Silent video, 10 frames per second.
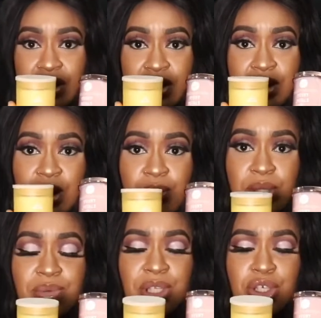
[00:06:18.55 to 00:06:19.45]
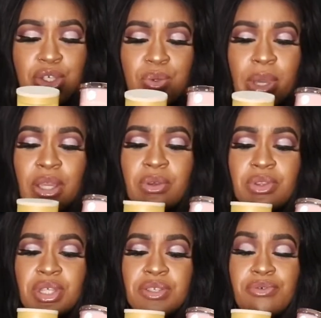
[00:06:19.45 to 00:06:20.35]
These are really, really cute. I got
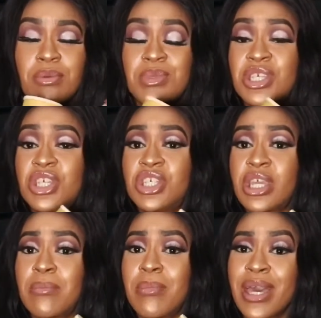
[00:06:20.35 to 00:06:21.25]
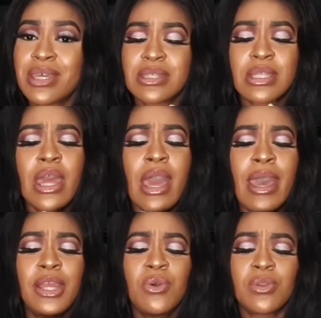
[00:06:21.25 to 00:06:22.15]
these from TJ Maxx. I
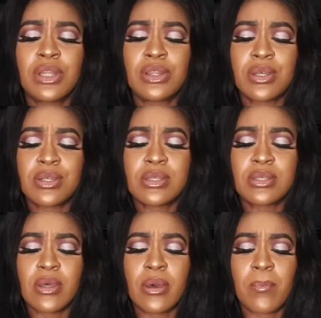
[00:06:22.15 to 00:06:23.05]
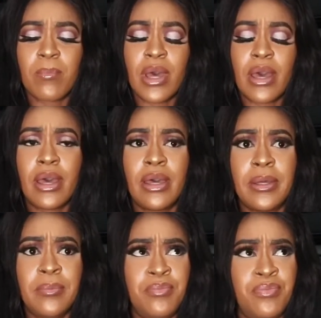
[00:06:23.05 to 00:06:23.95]
know that there's some
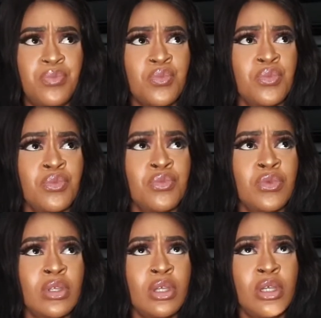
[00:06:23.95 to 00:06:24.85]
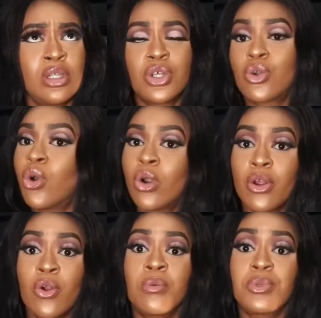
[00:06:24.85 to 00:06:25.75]
home
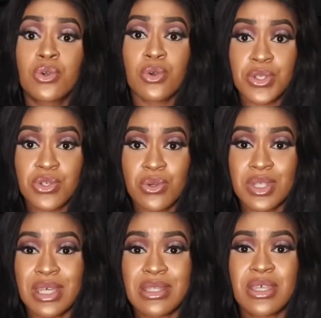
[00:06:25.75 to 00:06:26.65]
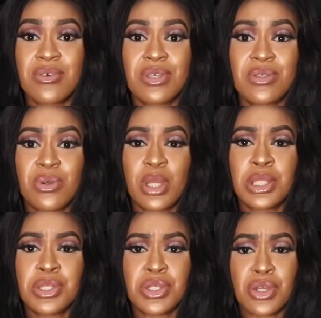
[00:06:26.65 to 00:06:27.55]
decor stores that sell these on
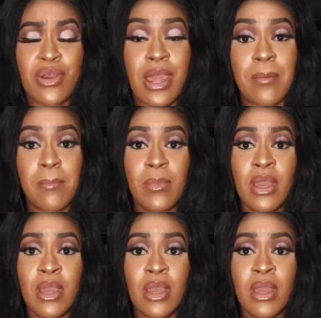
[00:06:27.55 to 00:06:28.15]
Instagram.